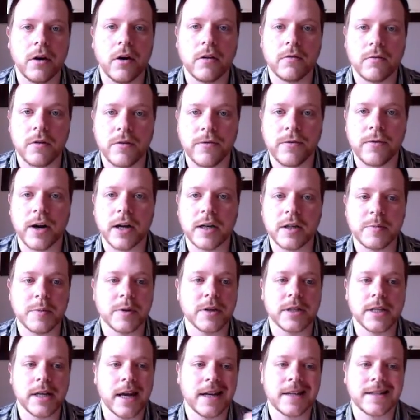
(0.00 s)
on refresh
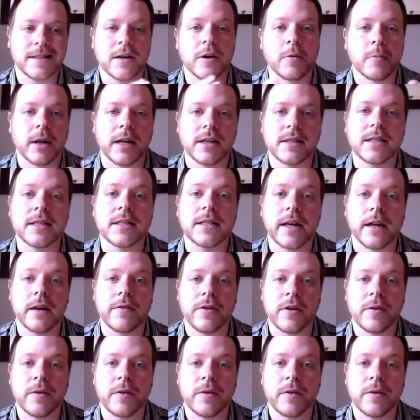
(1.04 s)
because it has no place to save